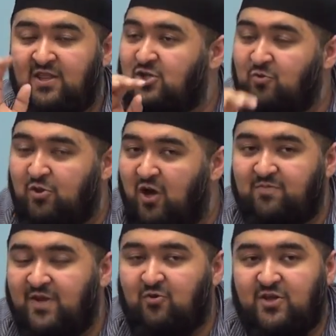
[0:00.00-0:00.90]
that you will
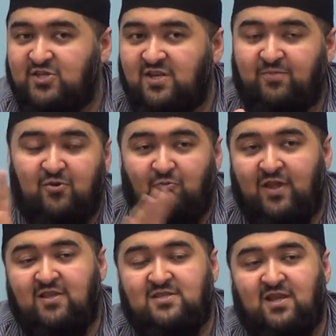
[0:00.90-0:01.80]
not be questioned about
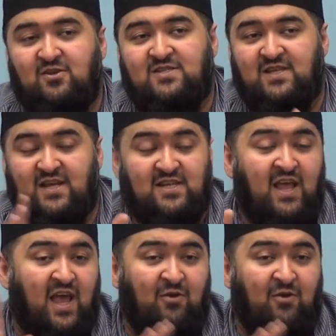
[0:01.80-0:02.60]
when the sun set